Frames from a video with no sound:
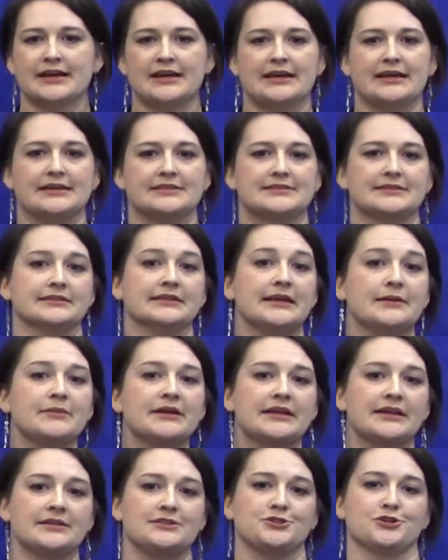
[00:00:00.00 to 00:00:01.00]
it's
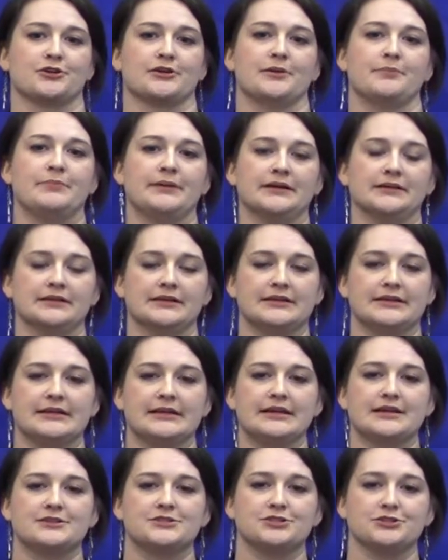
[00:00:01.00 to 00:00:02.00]
limited your
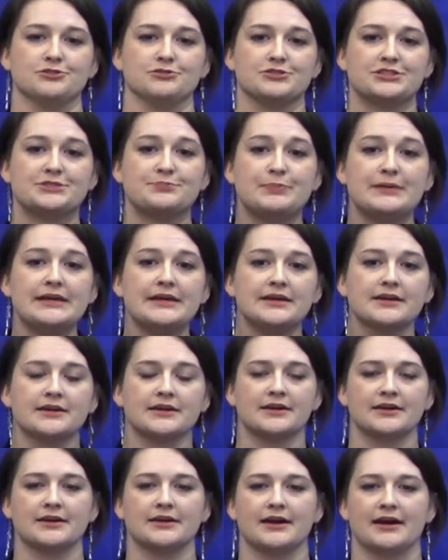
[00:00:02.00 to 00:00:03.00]
ability to speak,